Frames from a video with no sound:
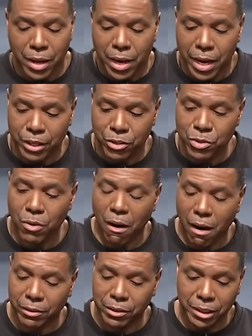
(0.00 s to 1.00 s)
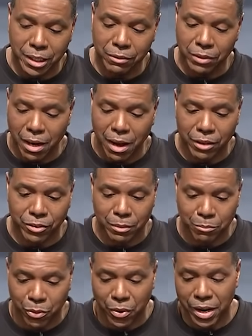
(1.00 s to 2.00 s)
and you ought to give God some
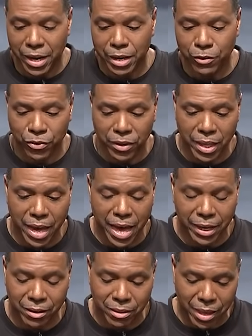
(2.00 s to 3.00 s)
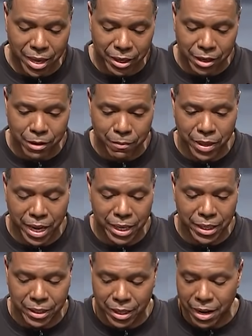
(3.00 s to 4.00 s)
praise for that and thank Him that
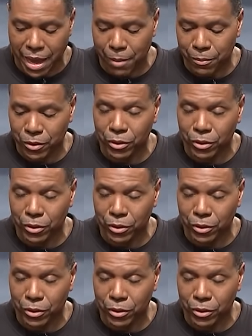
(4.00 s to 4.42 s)
it didn't happen